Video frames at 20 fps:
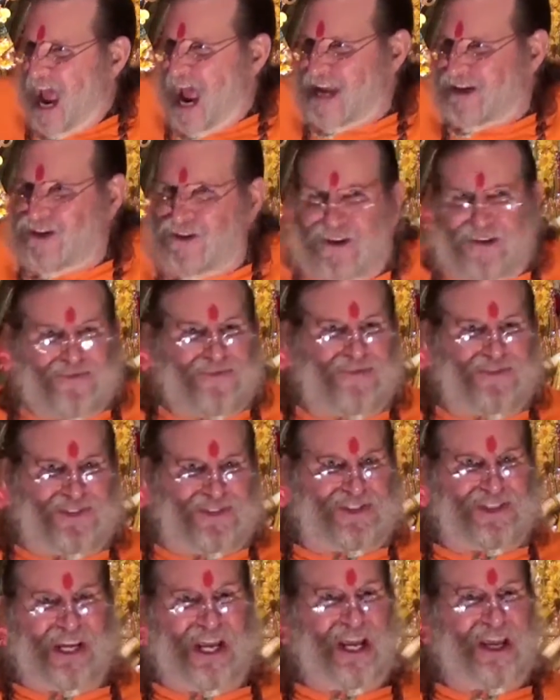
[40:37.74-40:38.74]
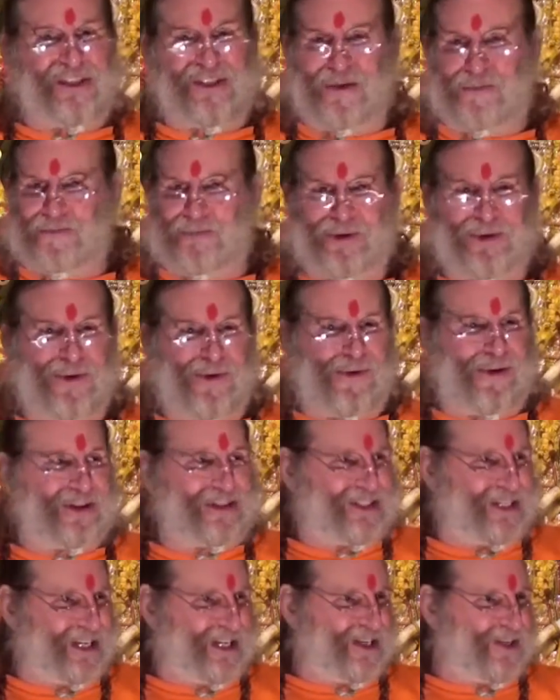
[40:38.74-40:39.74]
And you can see the
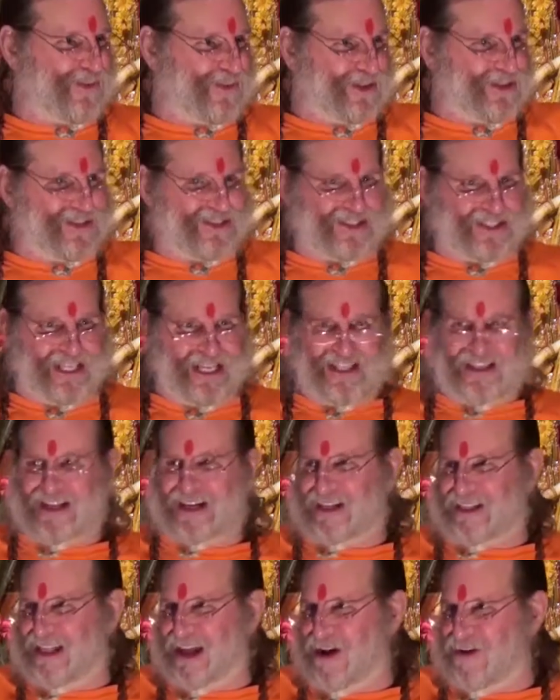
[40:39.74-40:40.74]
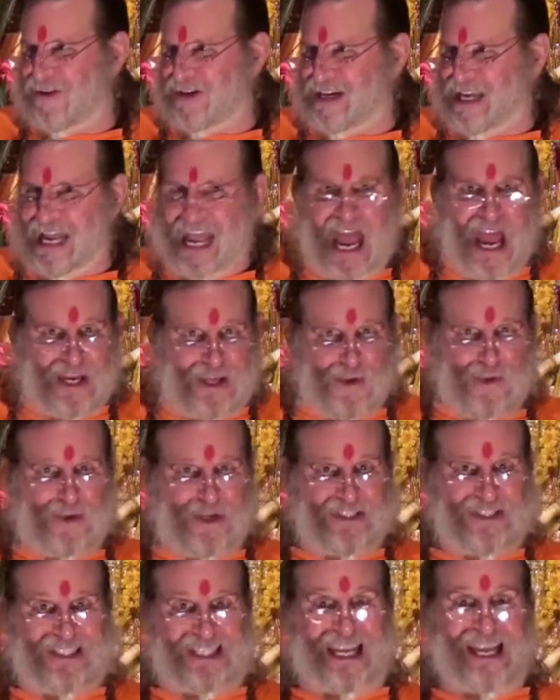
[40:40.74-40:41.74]
purity, you can see the clarity, you
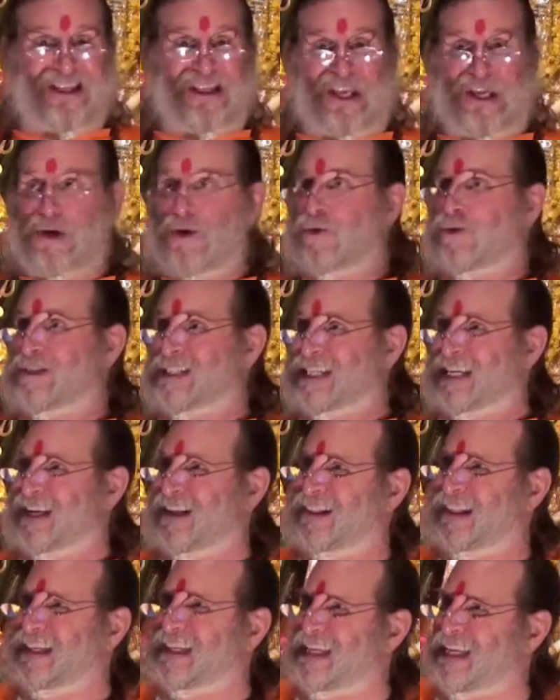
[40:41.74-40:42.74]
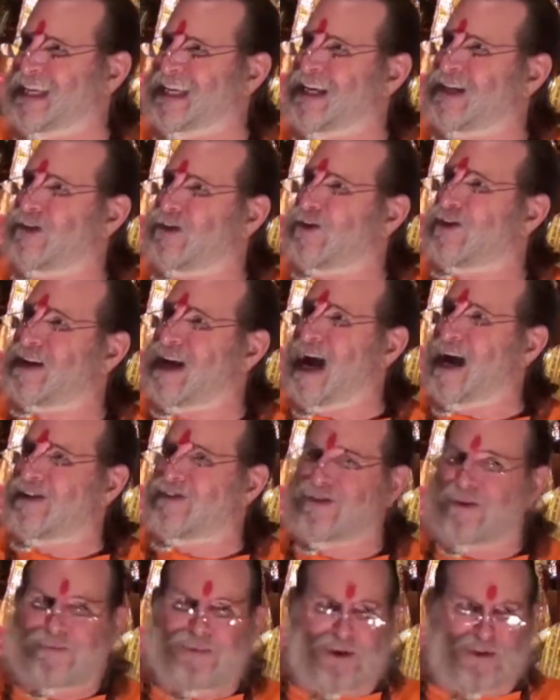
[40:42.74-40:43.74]
can see the utility in your
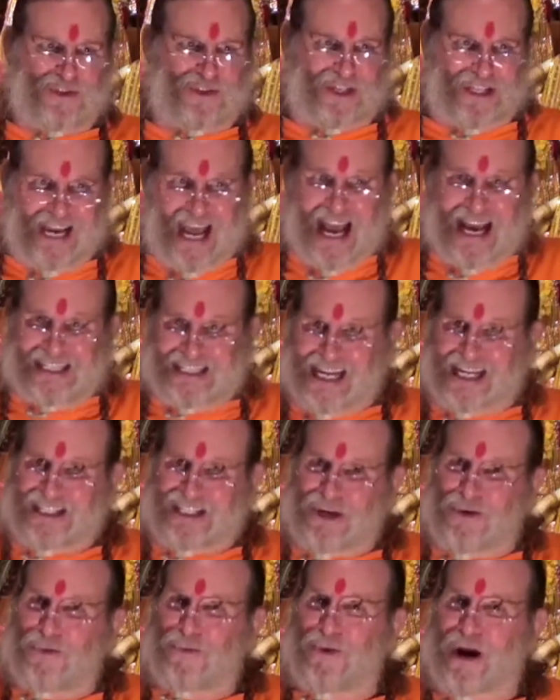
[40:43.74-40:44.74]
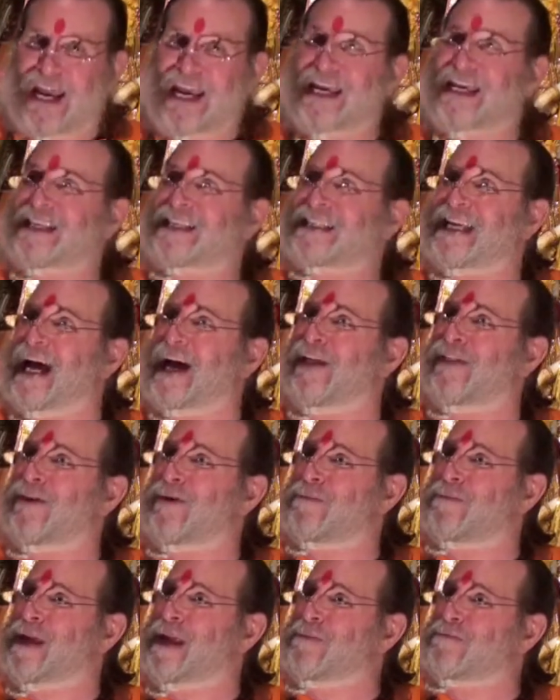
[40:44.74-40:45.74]
contribution. Does it raise
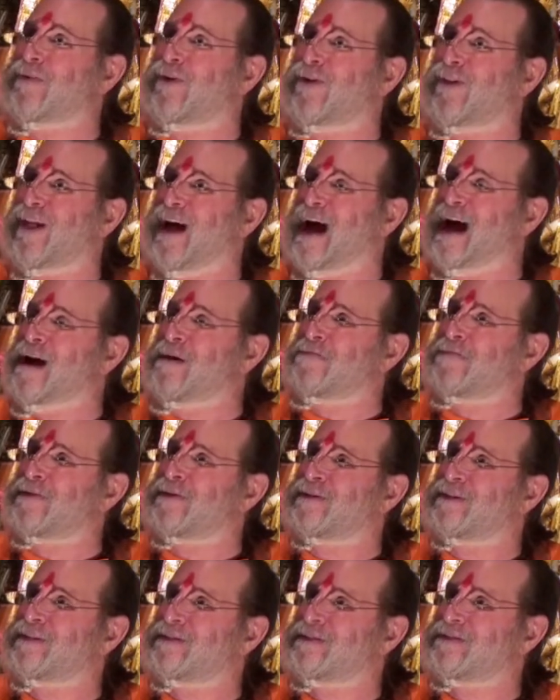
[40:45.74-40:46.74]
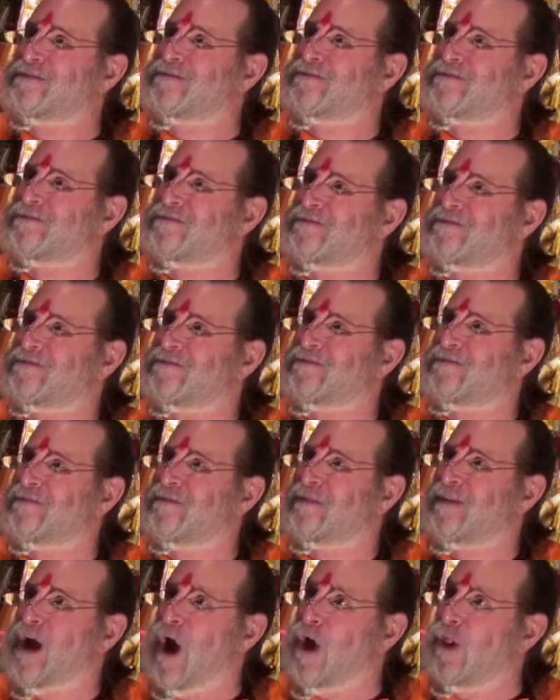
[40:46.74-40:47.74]
other people up
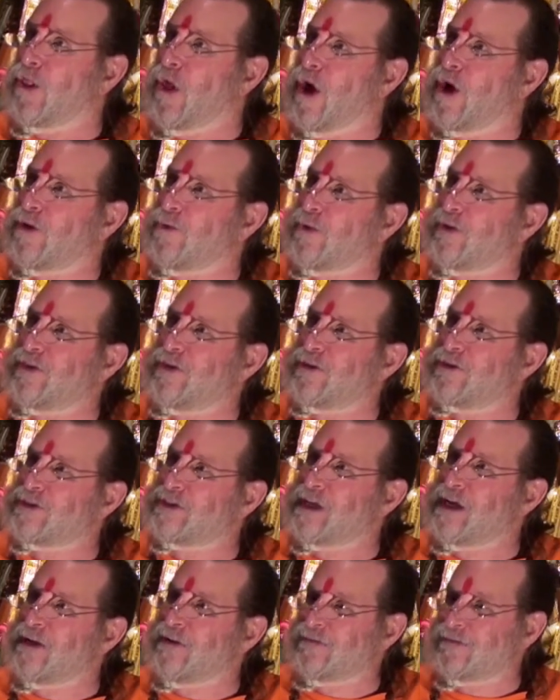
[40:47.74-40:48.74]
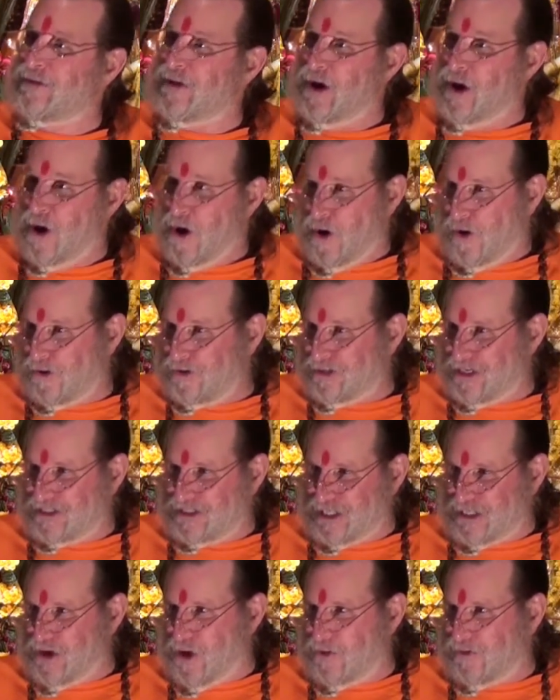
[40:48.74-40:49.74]
along with yourself? Or does
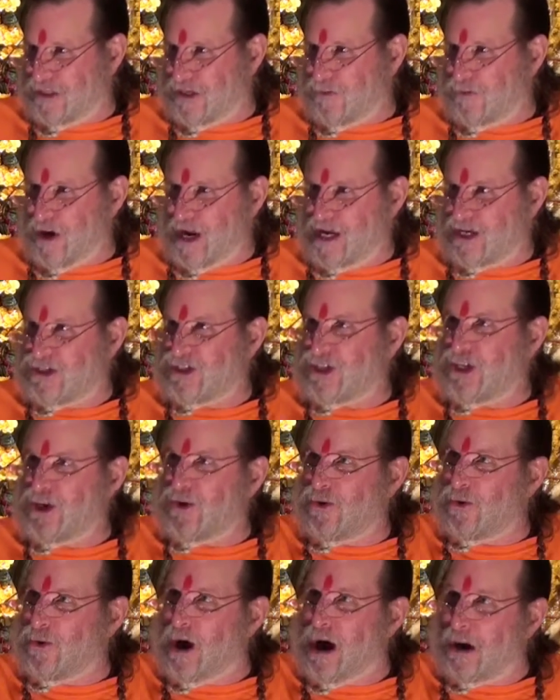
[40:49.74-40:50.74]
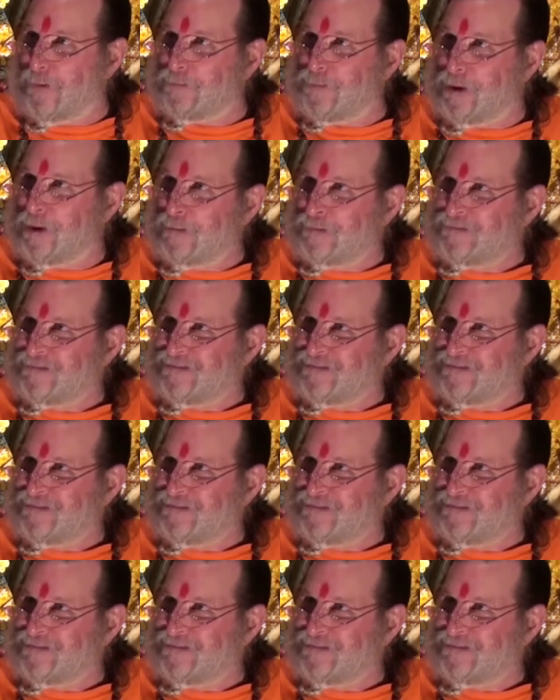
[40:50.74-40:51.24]
it only raise you up?